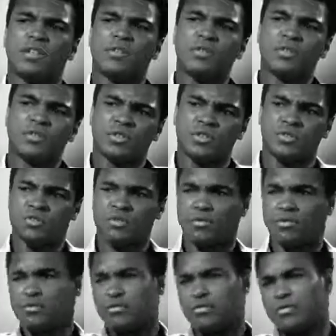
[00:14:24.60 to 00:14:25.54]
I know it's the
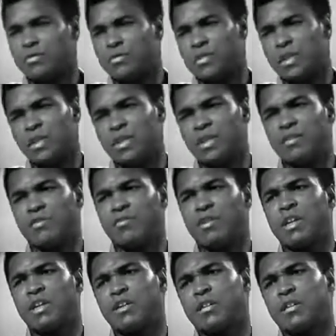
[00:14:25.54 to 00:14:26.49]
truth. I
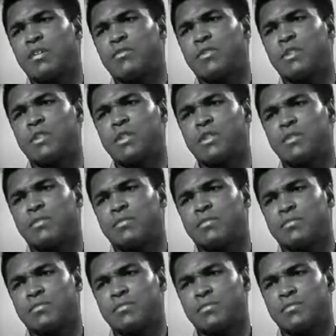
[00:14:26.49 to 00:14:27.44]
live right there every day.
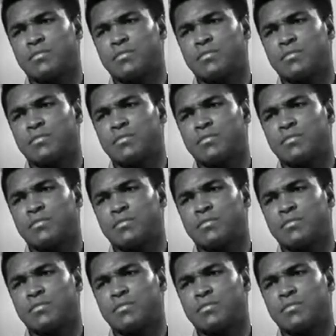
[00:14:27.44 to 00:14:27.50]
